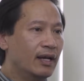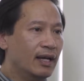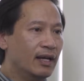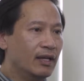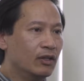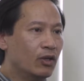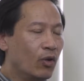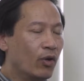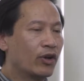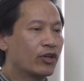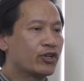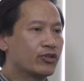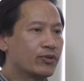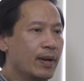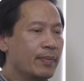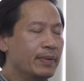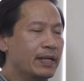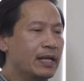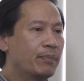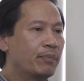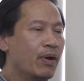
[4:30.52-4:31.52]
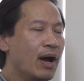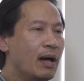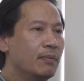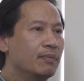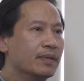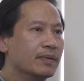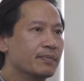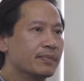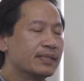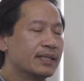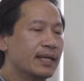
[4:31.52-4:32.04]
lower extremity
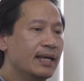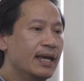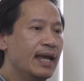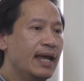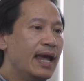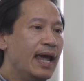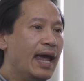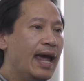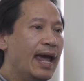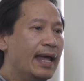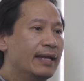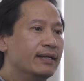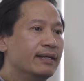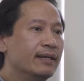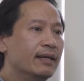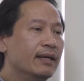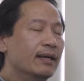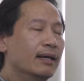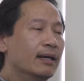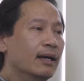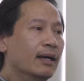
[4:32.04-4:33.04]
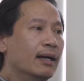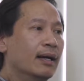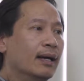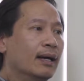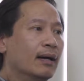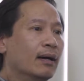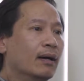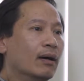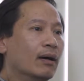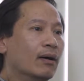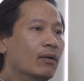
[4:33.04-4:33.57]
problems. And
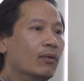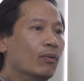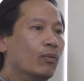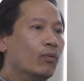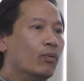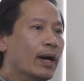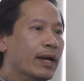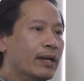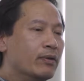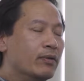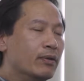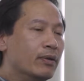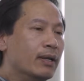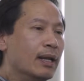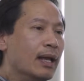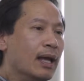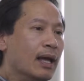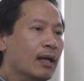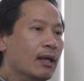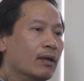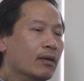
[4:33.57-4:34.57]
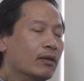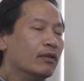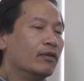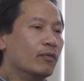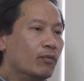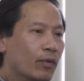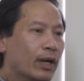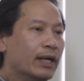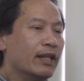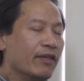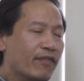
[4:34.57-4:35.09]

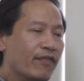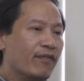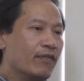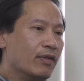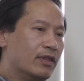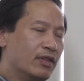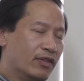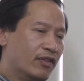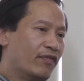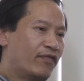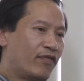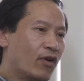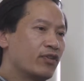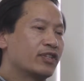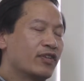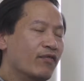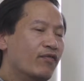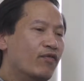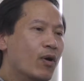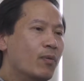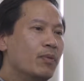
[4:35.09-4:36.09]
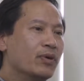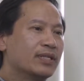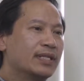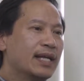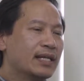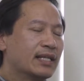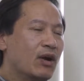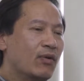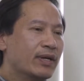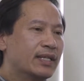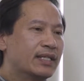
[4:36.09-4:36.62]
one of the first and foremost
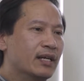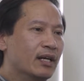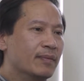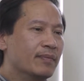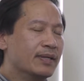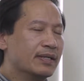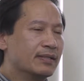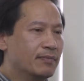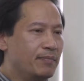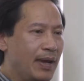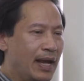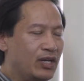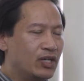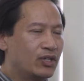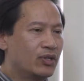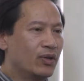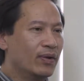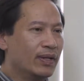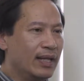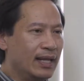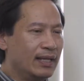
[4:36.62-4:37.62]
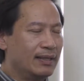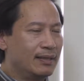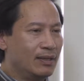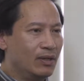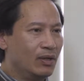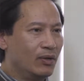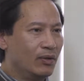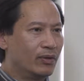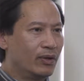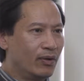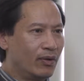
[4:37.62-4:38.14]
things I always tell them is make sure that
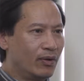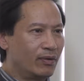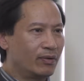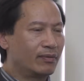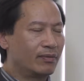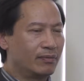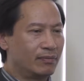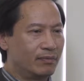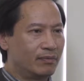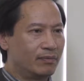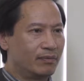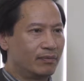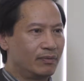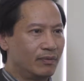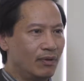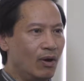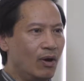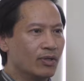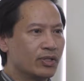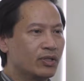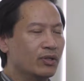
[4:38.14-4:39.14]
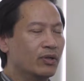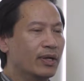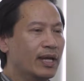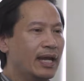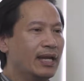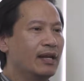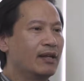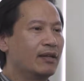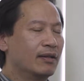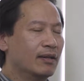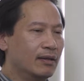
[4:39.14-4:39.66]
they're also
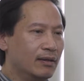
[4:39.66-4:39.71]
getting